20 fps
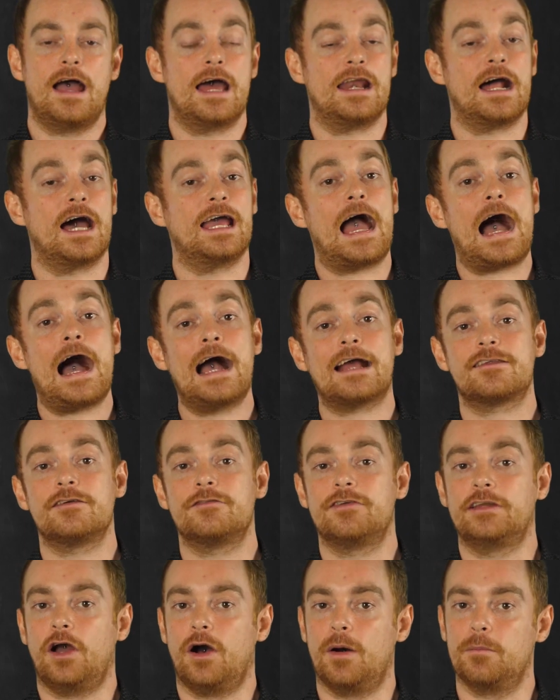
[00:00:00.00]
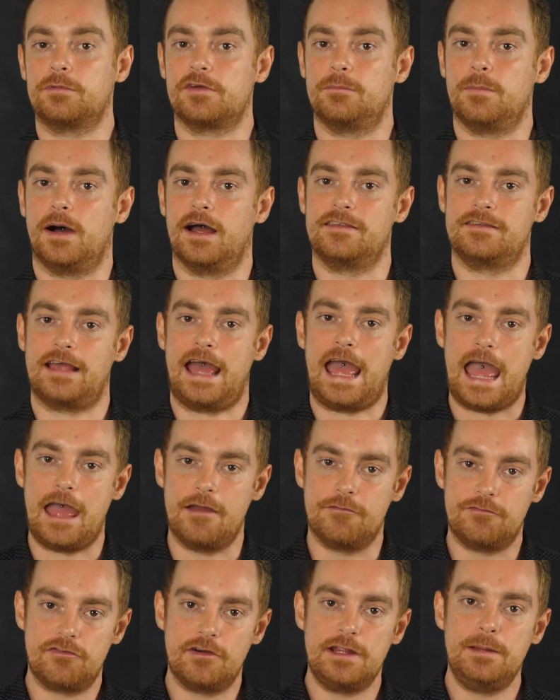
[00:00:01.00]
and I actively optimize
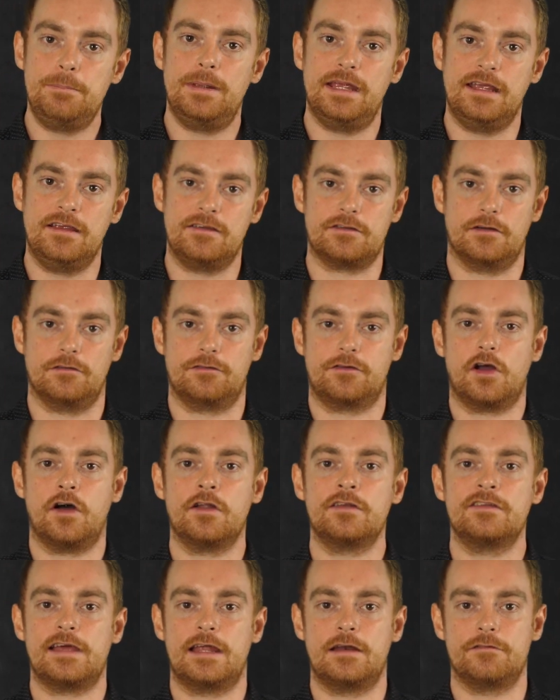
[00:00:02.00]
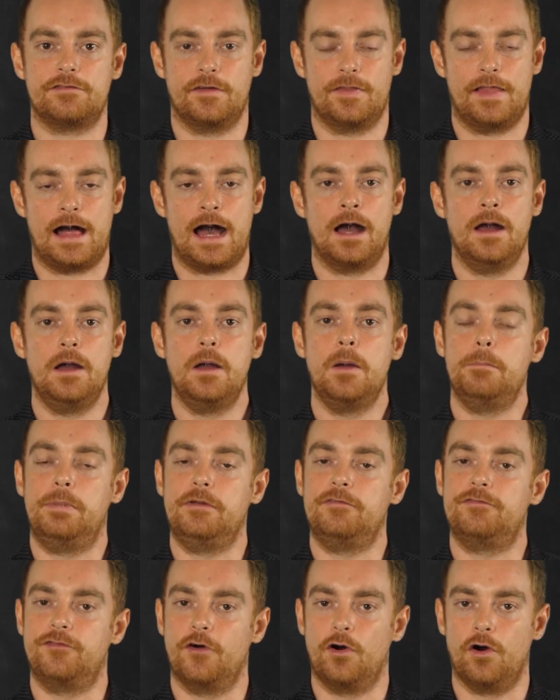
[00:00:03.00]
every piece of content for that
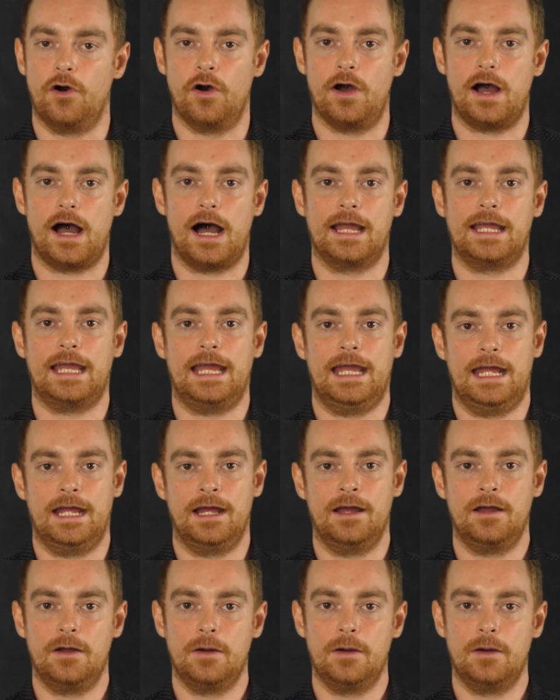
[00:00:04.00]
before I hit